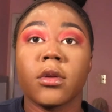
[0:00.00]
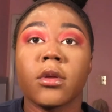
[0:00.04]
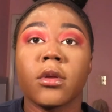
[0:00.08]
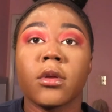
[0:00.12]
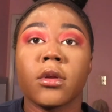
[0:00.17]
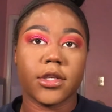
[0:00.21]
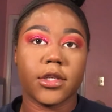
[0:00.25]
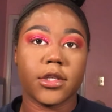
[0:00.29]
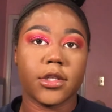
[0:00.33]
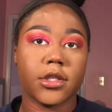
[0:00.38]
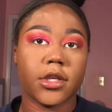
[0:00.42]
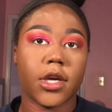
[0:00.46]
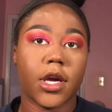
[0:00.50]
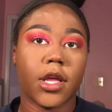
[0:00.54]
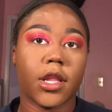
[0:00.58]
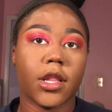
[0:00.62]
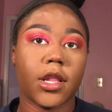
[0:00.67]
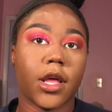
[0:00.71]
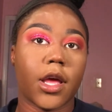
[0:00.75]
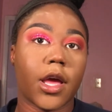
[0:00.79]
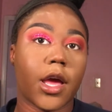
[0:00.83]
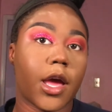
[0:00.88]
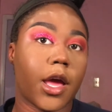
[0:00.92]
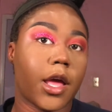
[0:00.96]
This is kind of
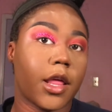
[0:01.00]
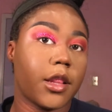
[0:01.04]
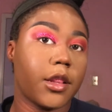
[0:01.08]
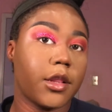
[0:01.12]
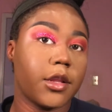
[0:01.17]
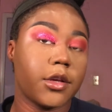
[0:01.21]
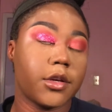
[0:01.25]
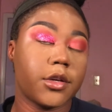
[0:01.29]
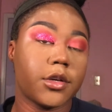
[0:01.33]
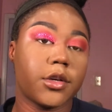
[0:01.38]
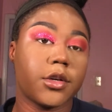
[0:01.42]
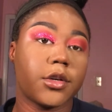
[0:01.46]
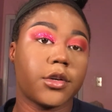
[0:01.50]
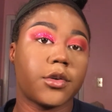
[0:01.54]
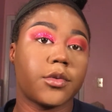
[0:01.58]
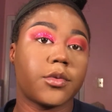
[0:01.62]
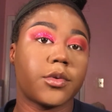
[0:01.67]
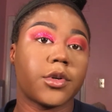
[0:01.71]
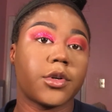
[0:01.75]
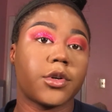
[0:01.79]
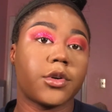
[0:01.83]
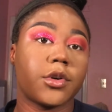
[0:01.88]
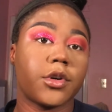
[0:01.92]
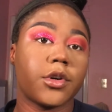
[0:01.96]
the eye look
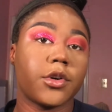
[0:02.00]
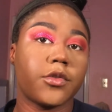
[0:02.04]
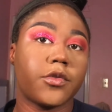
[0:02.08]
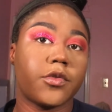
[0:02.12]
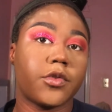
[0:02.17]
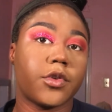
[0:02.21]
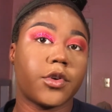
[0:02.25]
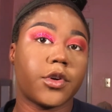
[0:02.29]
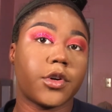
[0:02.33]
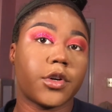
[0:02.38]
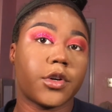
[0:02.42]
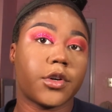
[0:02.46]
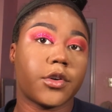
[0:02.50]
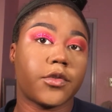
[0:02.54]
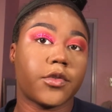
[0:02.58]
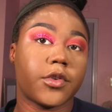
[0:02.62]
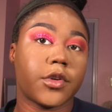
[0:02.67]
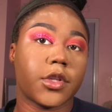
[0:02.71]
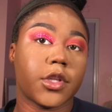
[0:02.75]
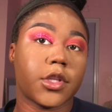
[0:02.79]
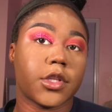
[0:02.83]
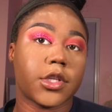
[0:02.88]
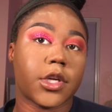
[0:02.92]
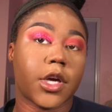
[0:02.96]
we're going for
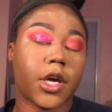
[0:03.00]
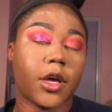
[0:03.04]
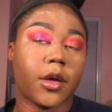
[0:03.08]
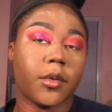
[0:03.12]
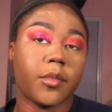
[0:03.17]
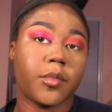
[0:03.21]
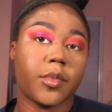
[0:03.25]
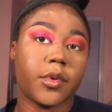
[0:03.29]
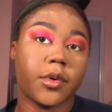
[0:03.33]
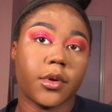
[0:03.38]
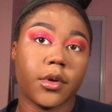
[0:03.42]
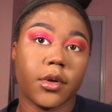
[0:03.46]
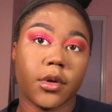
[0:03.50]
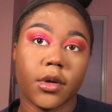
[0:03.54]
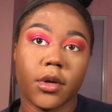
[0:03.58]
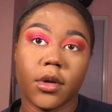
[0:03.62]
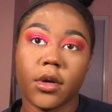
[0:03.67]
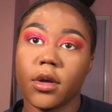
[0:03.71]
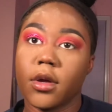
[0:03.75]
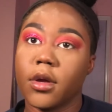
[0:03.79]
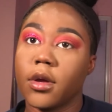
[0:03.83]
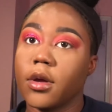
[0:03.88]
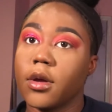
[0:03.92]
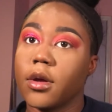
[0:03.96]
the top.
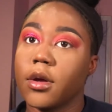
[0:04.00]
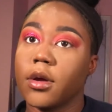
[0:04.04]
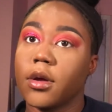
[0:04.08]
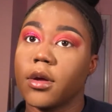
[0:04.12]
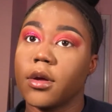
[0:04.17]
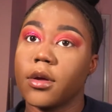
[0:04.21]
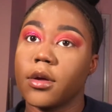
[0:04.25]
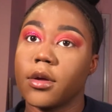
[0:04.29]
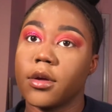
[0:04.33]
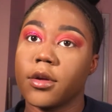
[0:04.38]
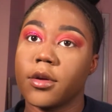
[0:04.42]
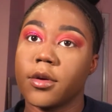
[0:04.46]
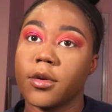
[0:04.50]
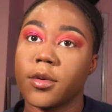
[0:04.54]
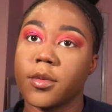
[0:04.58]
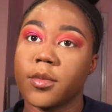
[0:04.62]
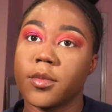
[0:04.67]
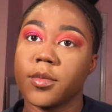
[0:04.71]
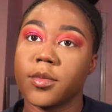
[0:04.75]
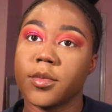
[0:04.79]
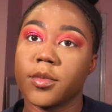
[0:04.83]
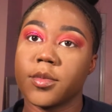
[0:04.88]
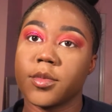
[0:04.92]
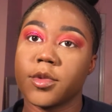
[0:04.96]

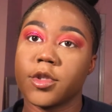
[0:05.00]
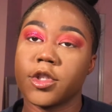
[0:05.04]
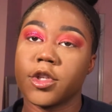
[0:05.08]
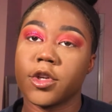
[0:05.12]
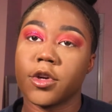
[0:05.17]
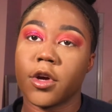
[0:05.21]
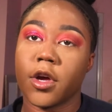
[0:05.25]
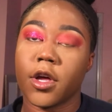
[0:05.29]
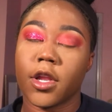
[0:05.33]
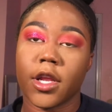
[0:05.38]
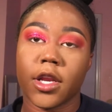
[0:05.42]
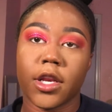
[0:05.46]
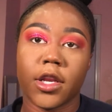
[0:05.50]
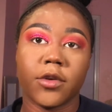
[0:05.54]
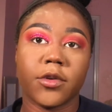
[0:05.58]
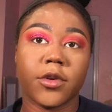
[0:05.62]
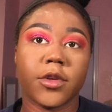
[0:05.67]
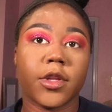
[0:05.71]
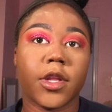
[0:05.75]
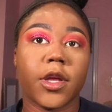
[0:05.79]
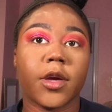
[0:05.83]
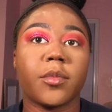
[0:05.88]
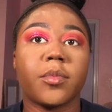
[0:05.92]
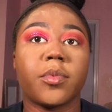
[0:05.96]
So all I did
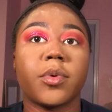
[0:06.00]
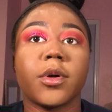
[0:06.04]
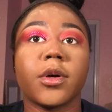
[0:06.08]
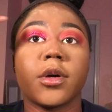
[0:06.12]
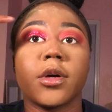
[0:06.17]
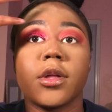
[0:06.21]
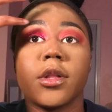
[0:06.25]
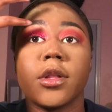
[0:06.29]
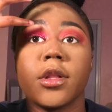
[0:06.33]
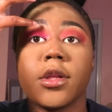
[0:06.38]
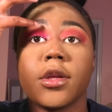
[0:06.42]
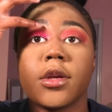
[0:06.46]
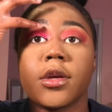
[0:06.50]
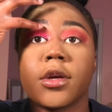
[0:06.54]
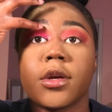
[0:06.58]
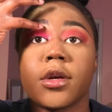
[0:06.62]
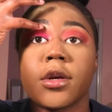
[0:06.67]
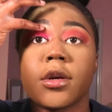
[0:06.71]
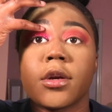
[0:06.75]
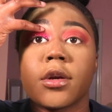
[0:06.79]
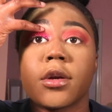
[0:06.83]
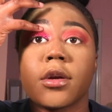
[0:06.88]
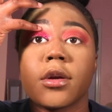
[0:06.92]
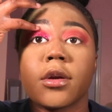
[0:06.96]
was like put
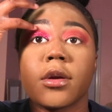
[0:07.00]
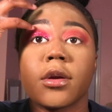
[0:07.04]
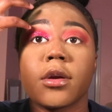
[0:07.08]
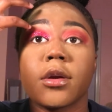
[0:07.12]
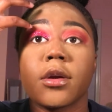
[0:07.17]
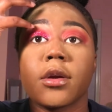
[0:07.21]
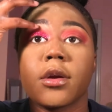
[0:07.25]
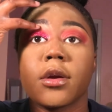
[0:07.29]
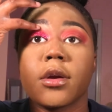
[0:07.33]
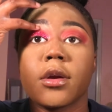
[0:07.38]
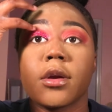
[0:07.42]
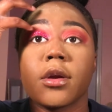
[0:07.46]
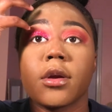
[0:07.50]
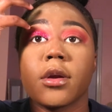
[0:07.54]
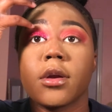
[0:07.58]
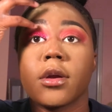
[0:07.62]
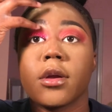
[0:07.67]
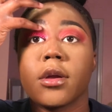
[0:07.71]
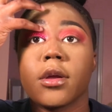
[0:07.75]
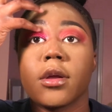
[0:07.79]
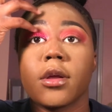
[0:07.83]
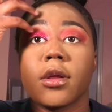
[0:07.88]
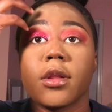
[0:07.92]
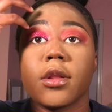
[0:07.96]
glitter
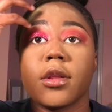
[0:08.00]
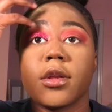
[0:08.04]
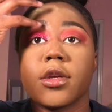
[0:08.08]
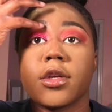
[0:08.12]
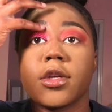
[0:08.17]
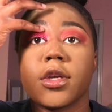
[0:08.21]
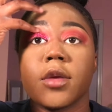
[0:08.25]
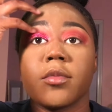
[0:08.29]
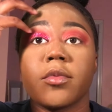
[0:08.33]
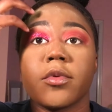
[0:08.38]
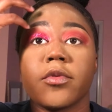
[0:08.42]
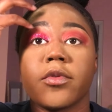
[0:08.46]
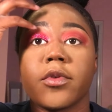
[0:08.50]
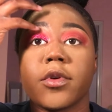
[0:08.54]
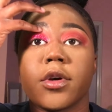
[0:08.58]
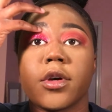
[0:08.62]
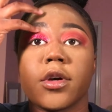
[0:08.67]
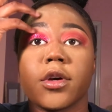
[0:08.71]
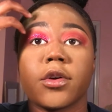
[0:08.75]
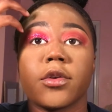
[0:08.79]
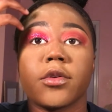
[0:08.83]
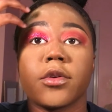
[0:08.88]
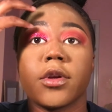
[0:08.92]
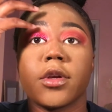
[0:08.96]
in the shape of
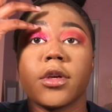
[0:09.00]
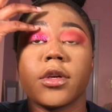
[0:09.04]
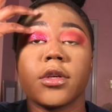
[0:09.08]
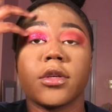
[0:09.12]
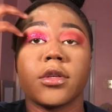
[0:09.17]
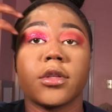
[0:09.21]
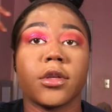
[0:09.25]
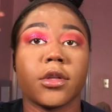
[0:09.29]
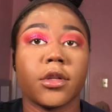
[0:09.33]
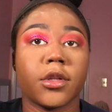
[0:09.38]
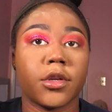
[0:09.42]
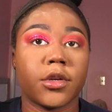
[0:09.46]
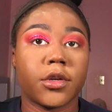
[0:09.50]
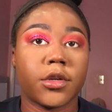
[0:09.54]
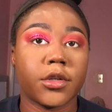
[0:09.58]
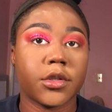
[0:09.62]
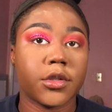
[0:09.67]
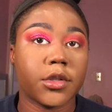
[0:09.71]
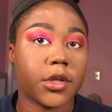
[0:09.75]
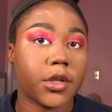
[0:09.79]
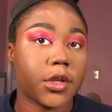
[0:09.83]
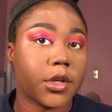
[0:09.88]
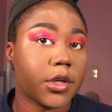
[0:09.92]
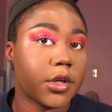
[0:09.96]
a crease. Glitter is
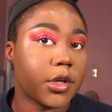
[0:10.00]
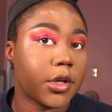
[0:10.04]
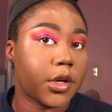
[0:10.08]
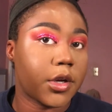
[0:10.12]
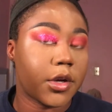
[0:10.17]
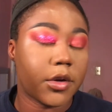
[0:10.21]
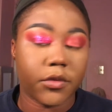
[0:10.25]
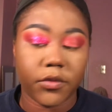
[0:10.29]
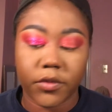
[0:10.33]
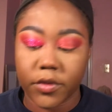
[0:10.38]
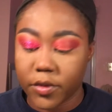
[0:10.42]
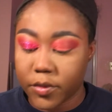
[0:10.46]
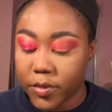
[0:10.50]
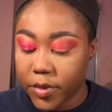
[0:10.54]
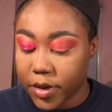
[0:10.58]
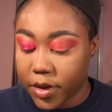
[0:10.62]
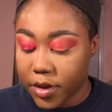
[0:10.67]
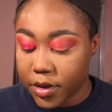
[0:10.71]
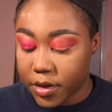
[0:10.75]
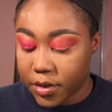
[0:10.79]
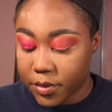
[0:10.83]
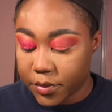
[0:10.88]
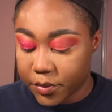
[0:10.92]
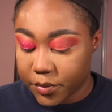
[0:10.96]
getting
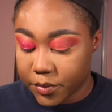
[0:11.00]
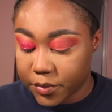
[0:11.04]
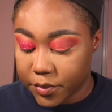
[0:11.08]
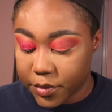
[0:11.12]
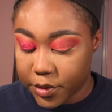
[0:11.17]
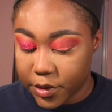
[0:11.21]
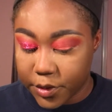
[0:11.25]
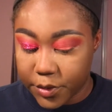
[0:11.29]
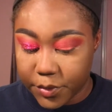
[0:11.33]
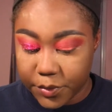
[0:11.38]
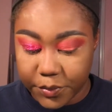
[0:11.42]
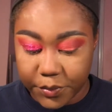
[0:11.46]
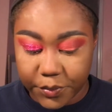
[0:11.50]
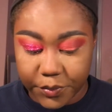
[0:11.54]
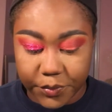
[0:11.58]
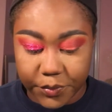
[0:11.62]
everywhere though.